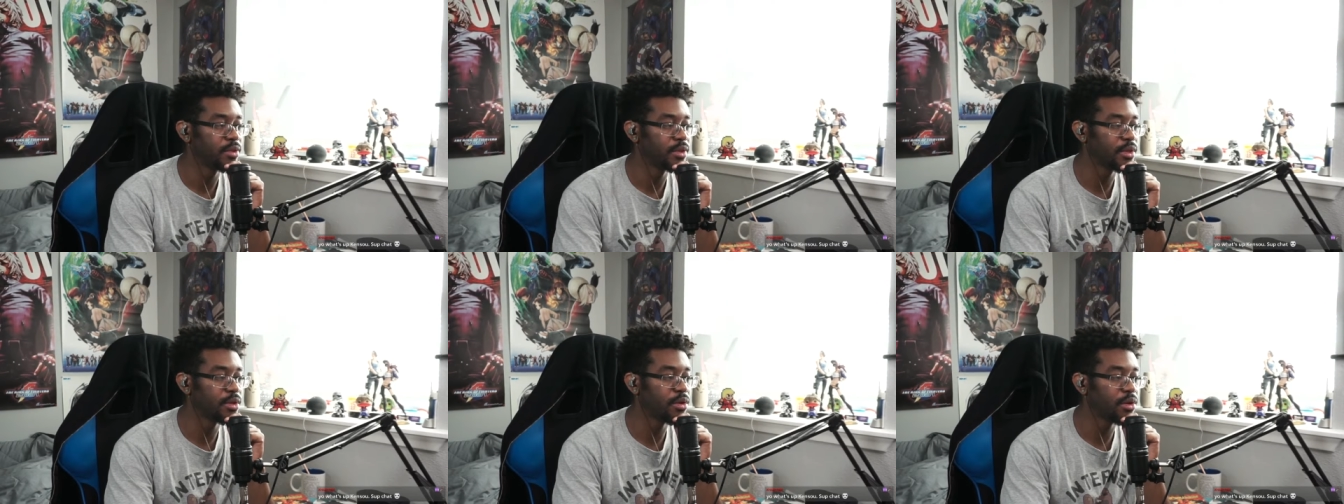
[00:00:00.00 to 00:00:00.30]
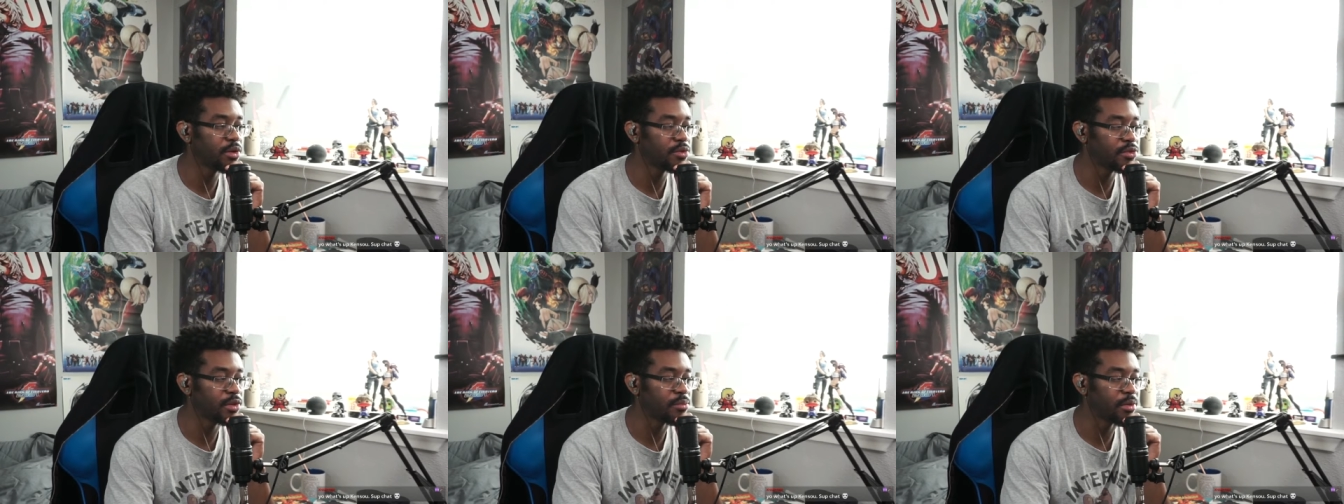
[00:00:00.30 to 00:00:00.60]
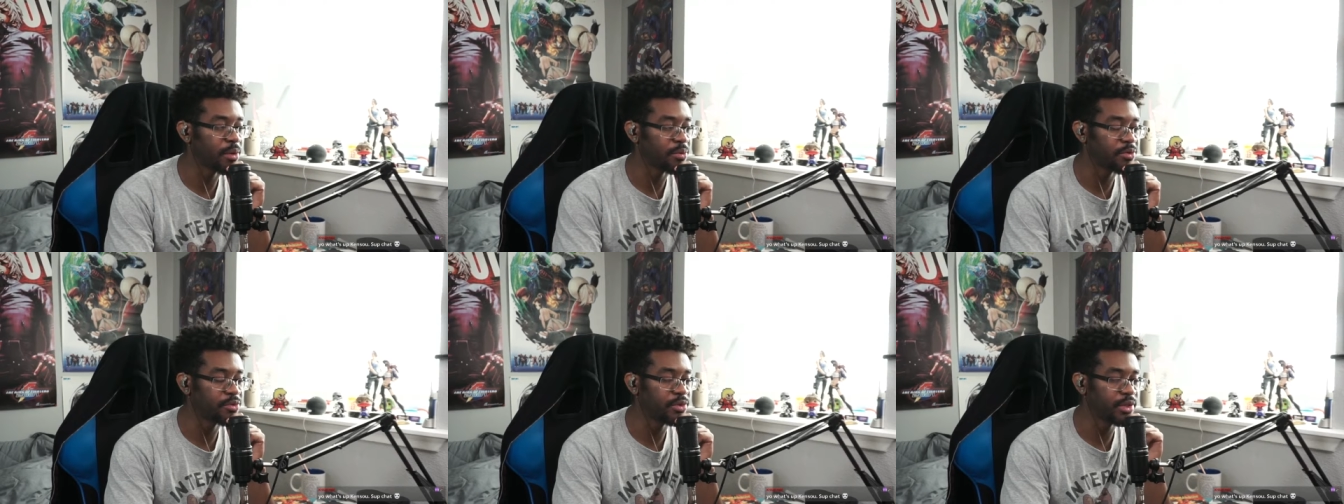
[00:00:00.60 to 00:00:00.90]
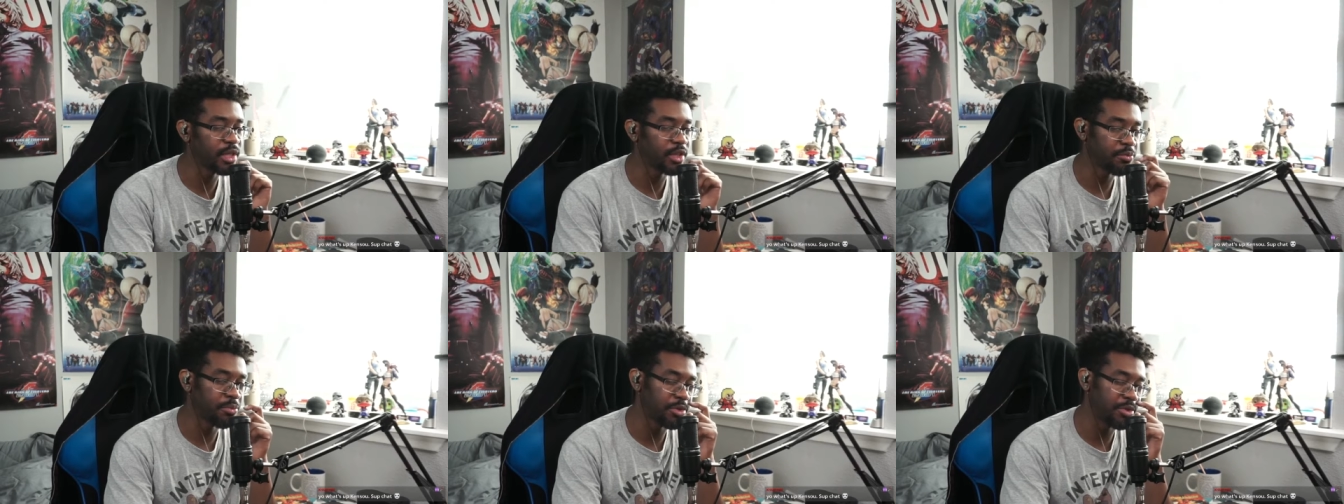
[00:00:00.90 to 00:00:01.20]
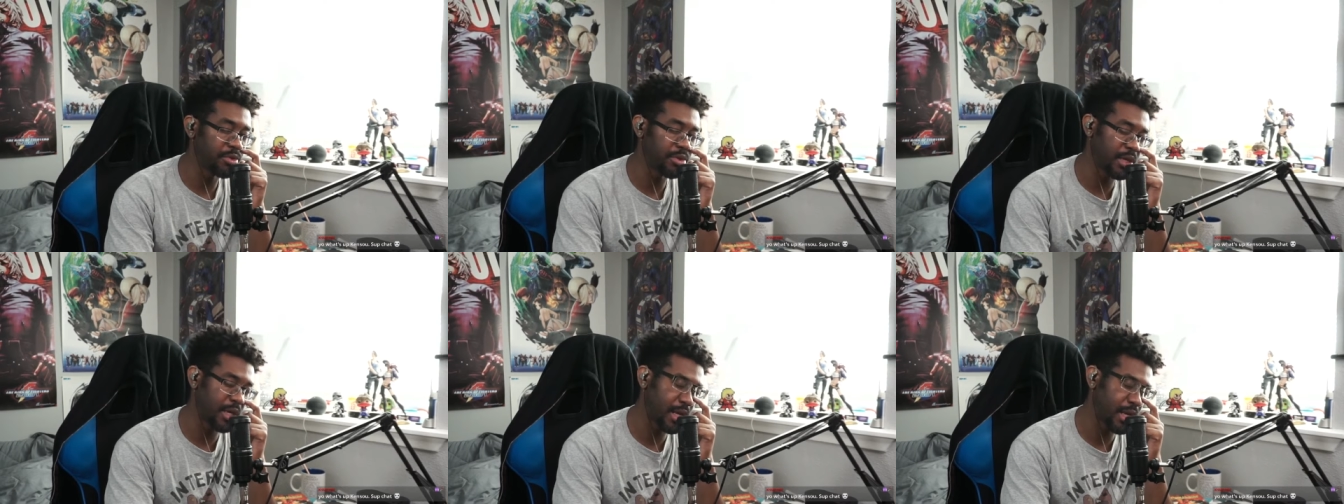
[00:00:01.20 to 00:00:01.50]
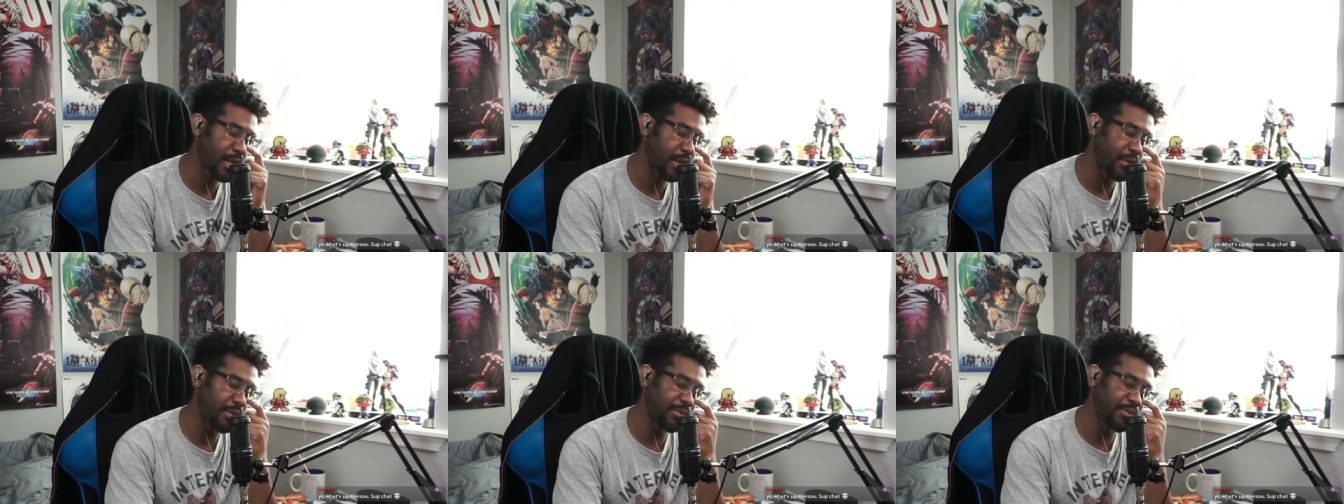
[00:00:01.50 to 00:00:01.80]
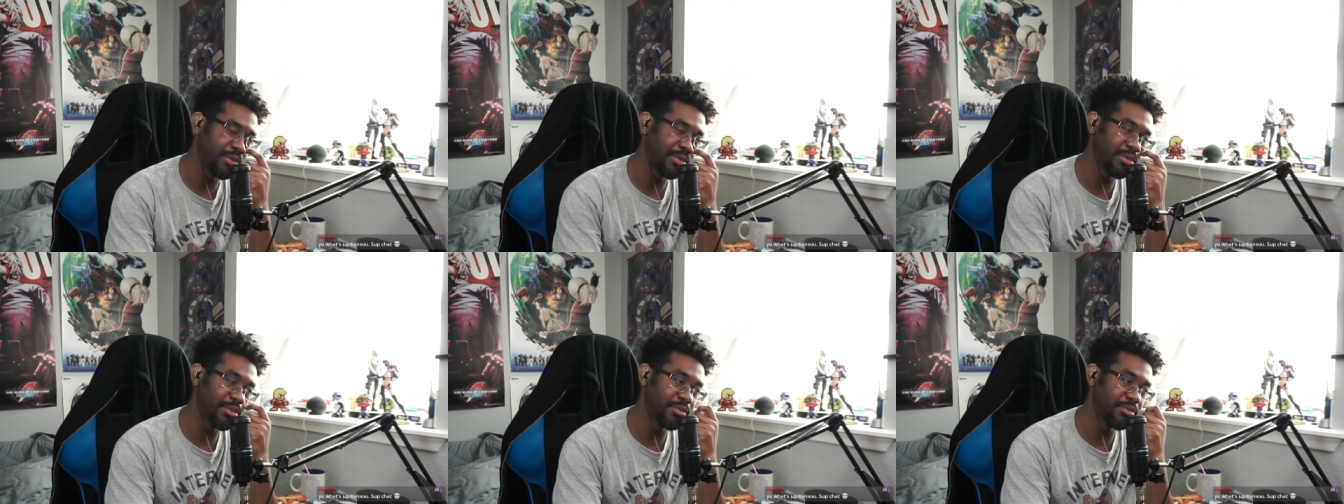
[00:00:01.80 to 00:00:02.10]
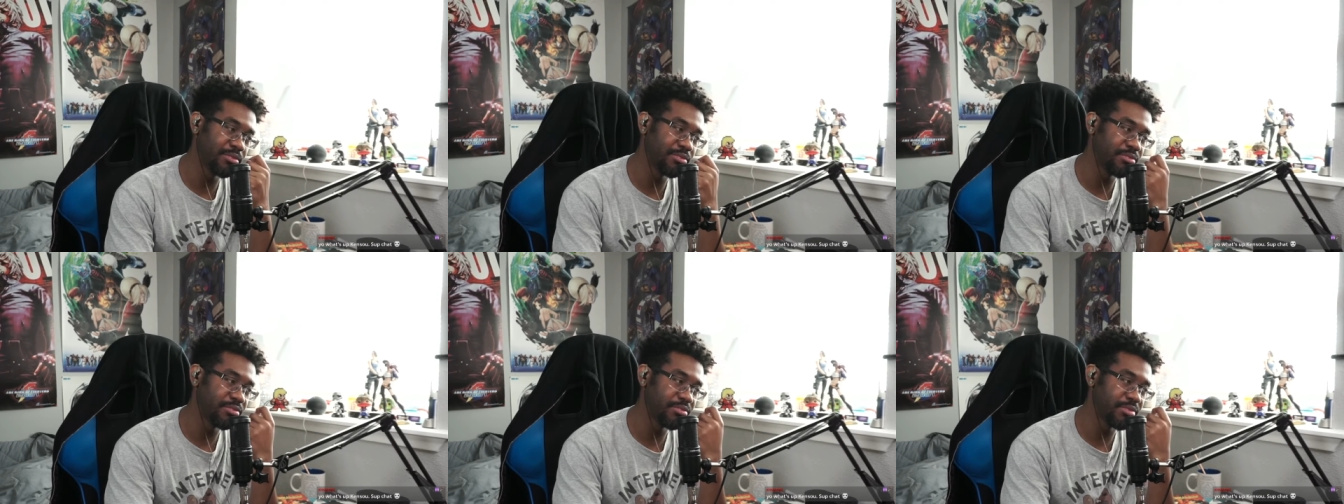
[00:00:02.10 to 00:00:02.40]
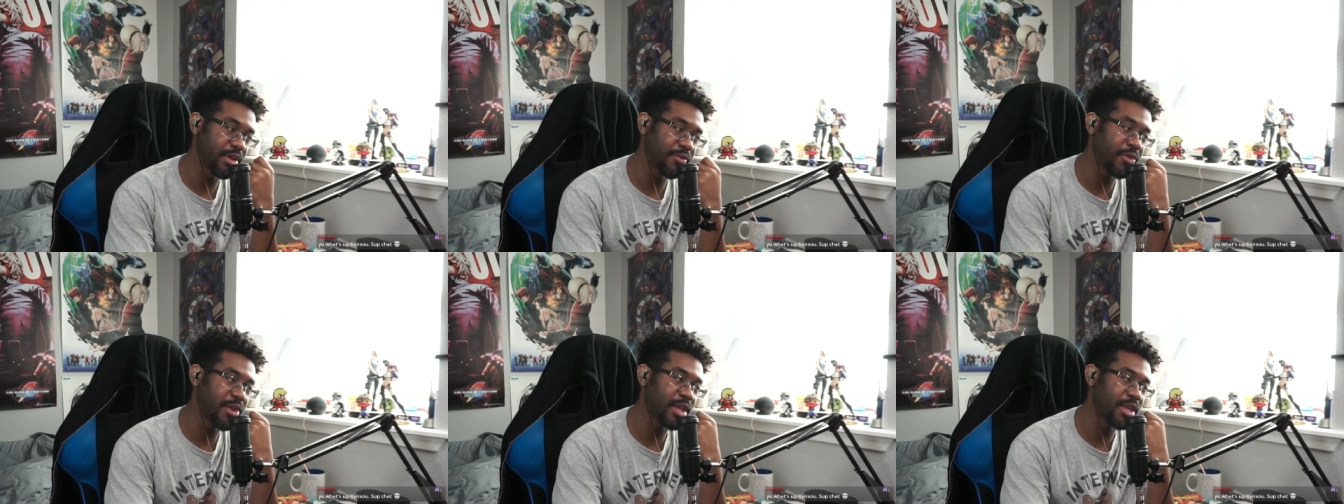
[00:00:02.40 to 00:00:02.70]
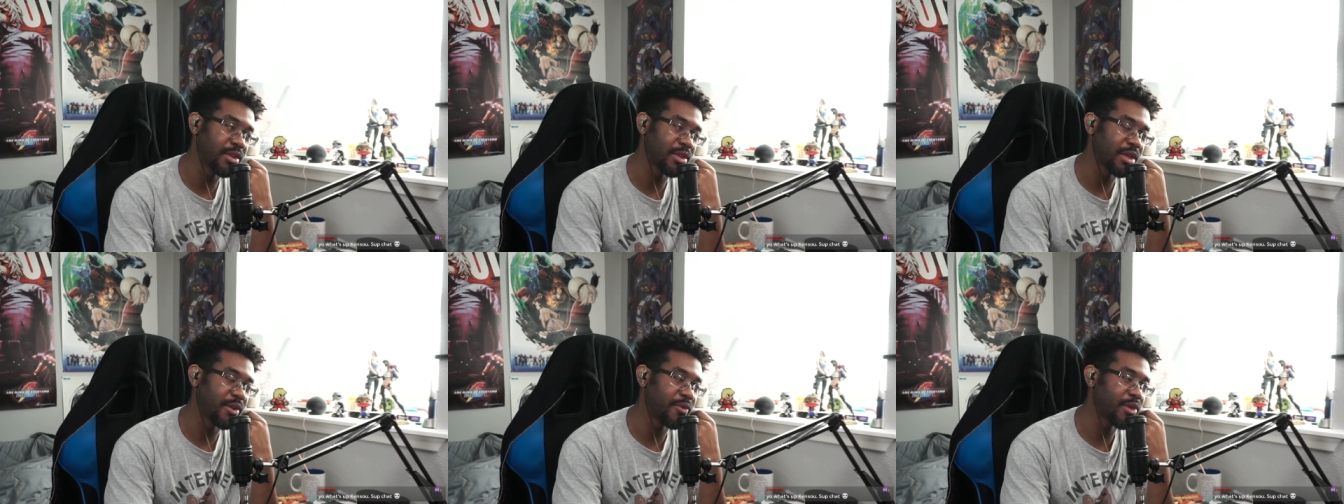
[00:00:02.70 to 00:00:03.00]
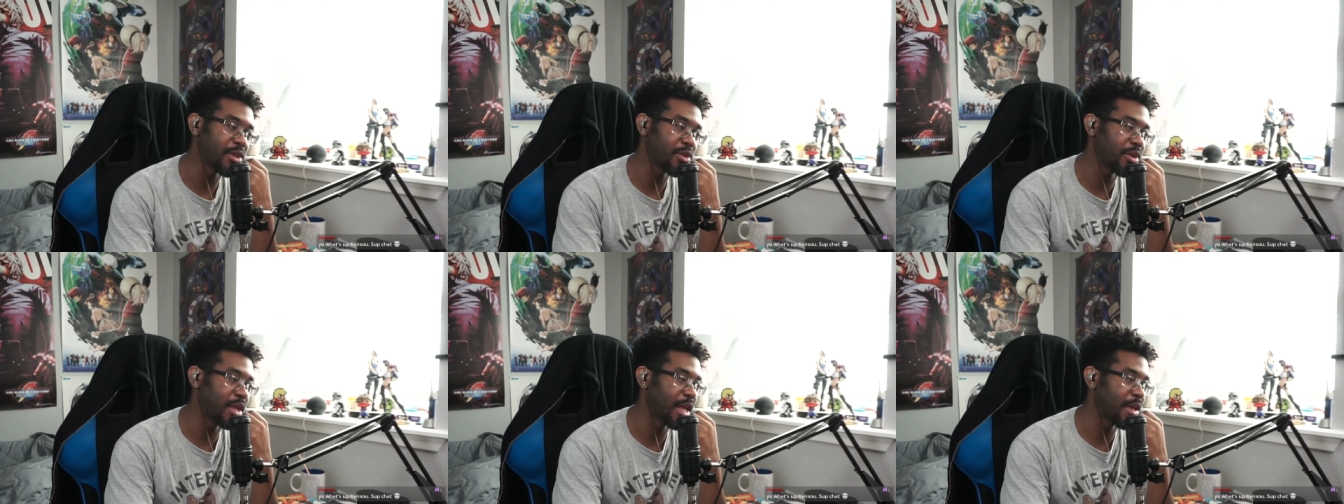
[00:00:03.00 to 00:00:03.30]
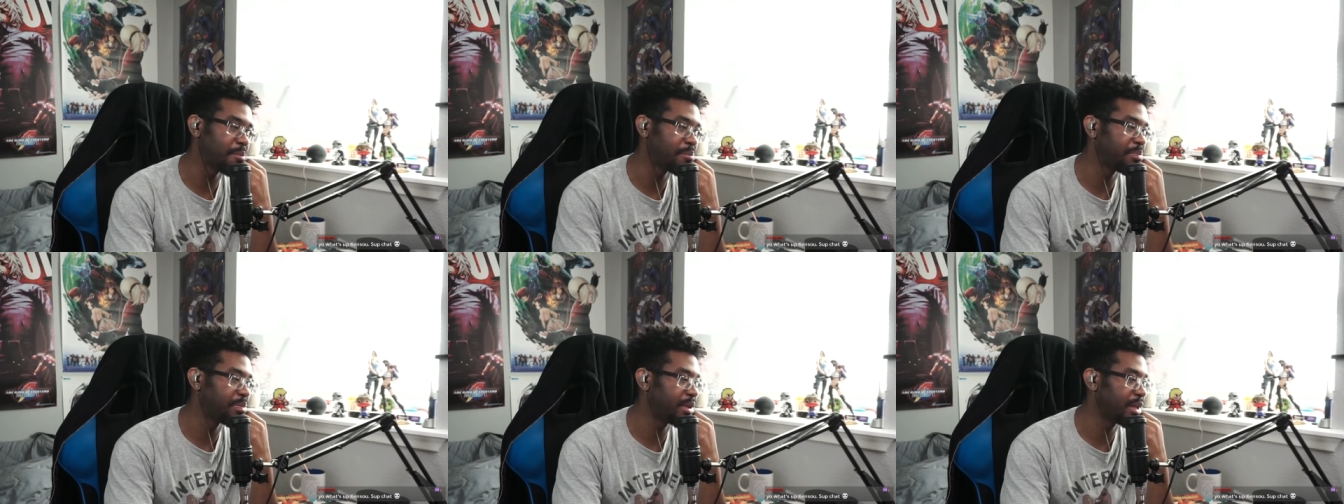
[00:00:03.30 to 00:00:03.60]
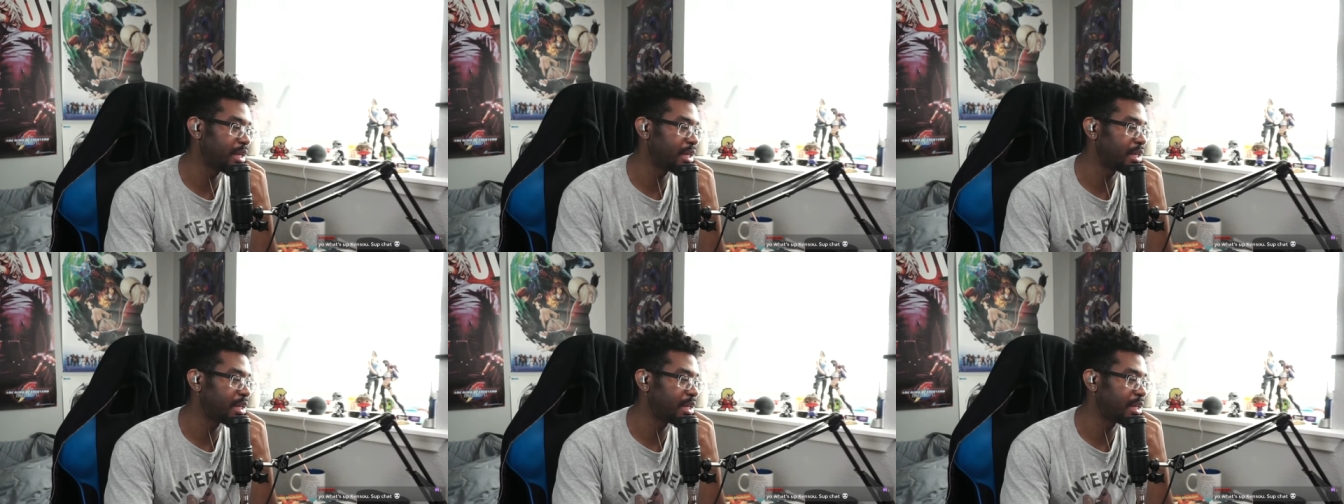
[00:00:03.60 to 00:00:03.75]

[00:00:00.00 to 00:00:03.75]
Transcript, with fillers: There are some option selects, but you can't. I feel like I feel like you can't play